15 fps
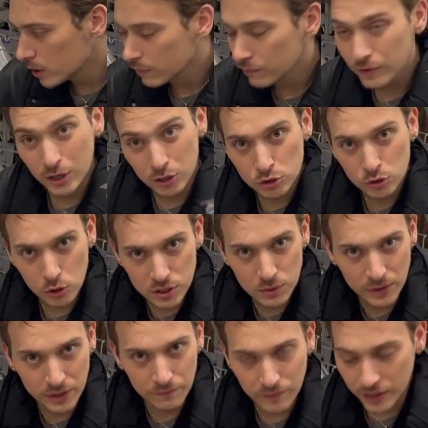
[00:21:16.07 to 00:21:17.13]
fingers crossed that we
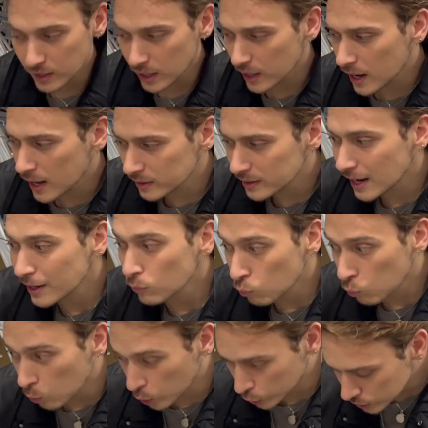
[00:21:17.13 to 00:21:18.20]
can find that and that it
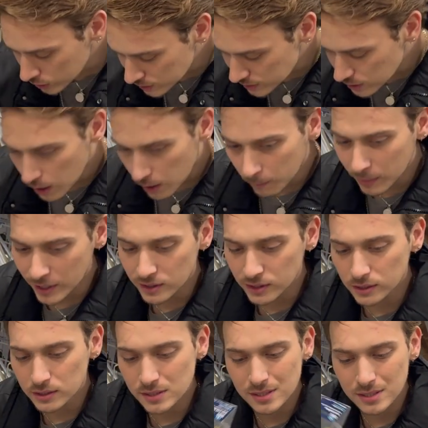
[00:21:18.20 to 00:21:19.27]
works, but I think
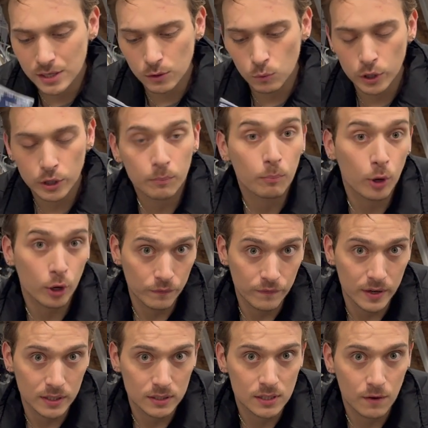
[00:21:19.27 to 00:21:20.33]
this is gonna work perfect
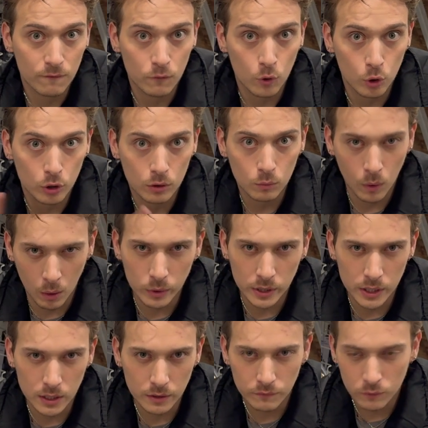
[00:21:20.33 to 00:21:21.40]
for what we
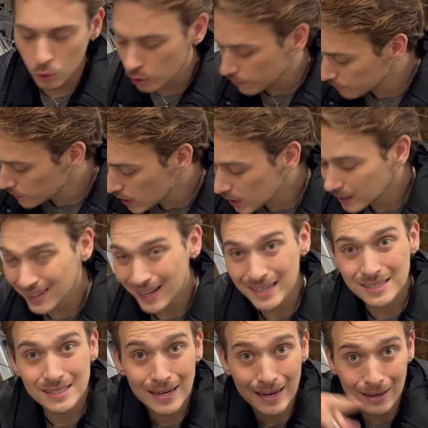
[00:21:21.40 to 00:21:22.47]
need it for.
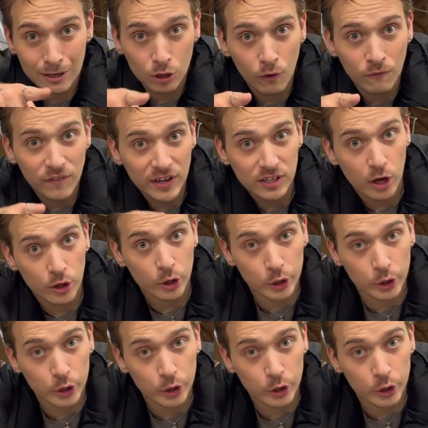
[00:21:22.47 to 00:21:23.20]
Let's go find the other